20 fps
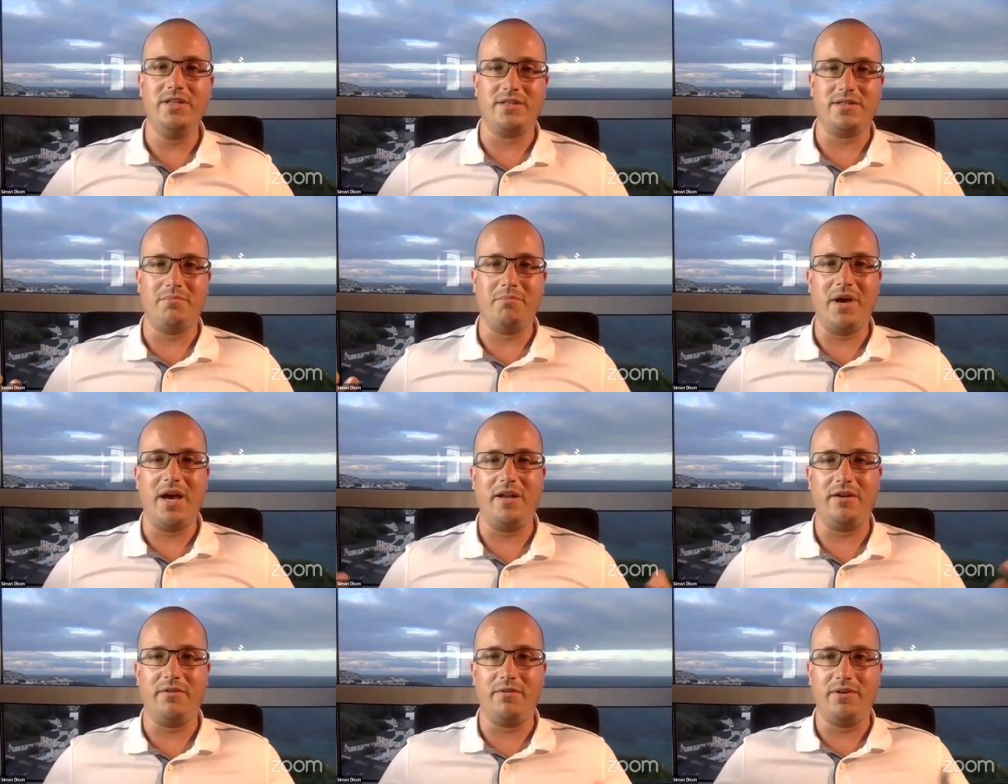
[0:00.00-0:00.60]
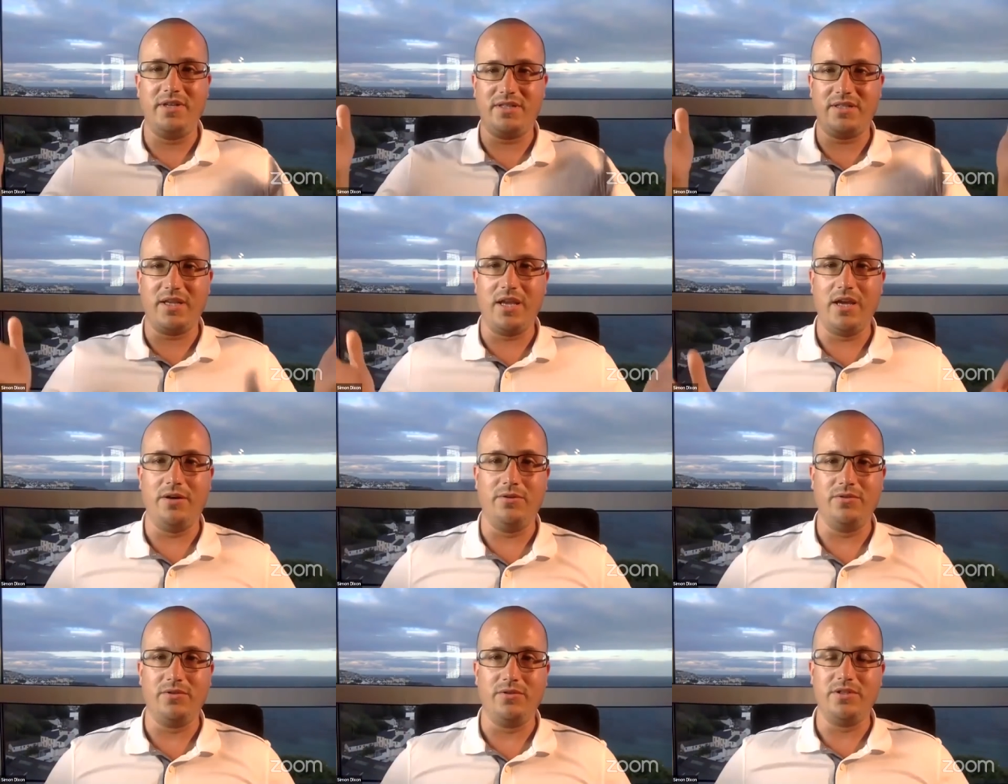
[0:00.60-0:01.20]
doesn't matter. It
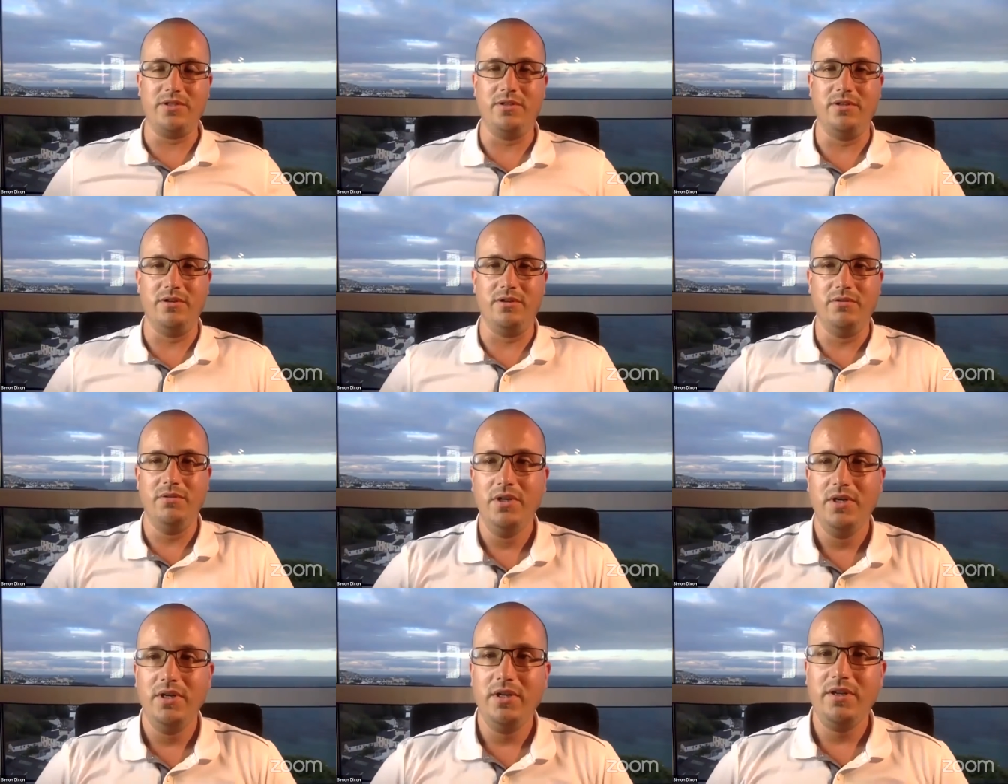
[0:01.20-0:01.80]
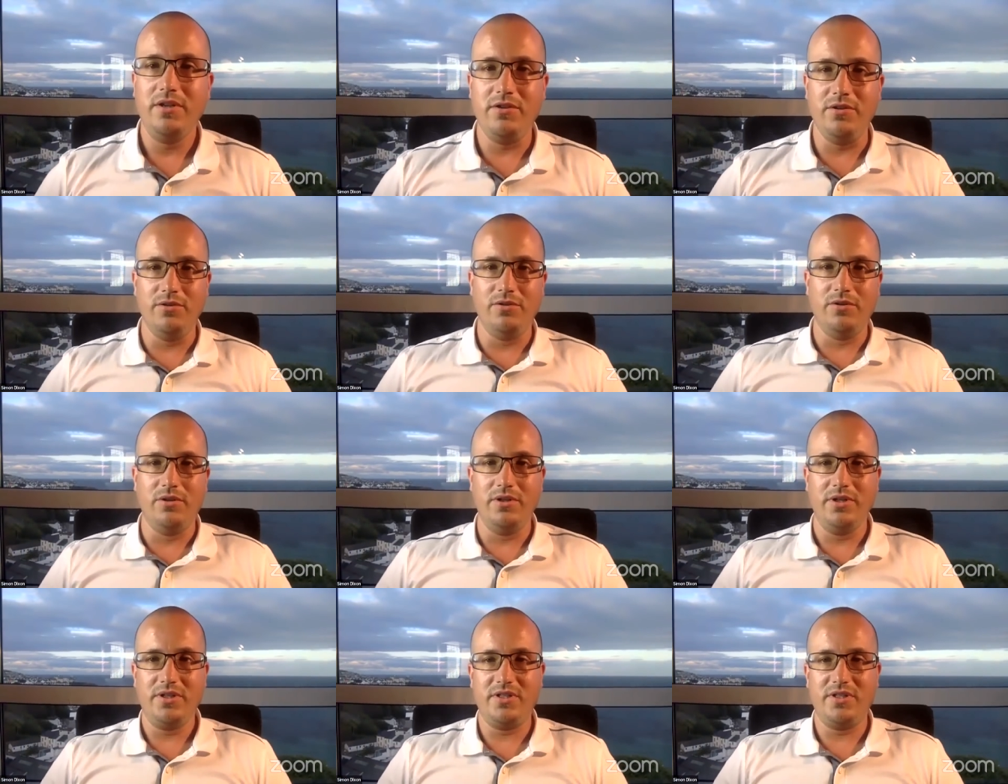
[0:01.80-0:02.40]
scales to
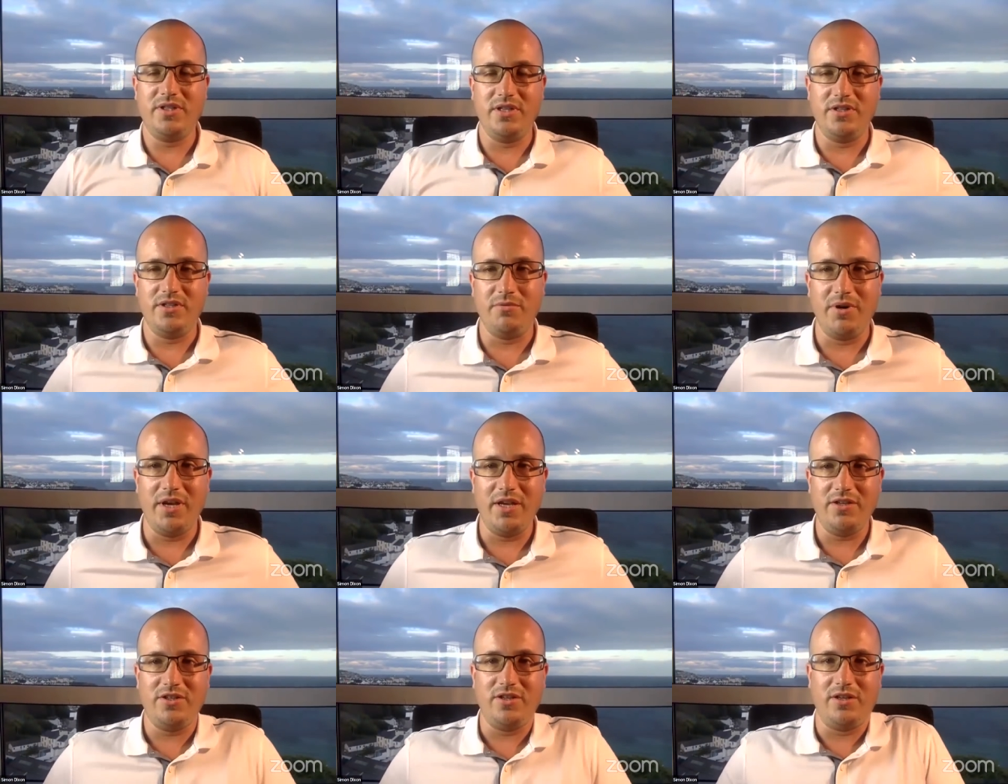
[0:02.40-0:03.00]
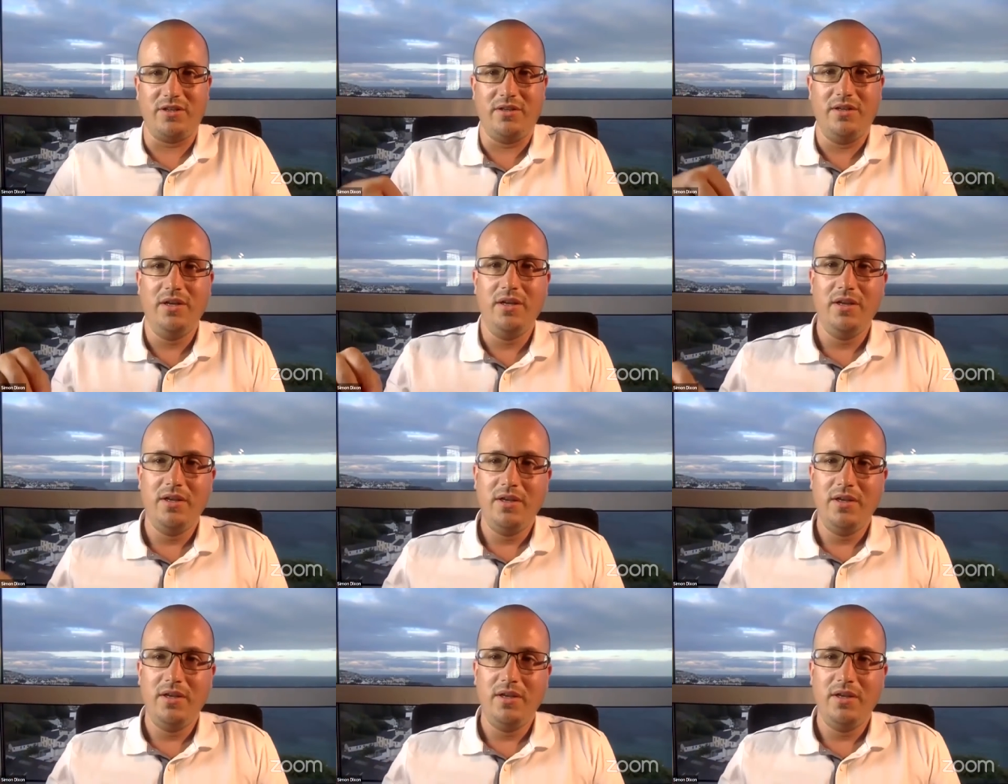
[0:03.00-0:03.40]
your situation.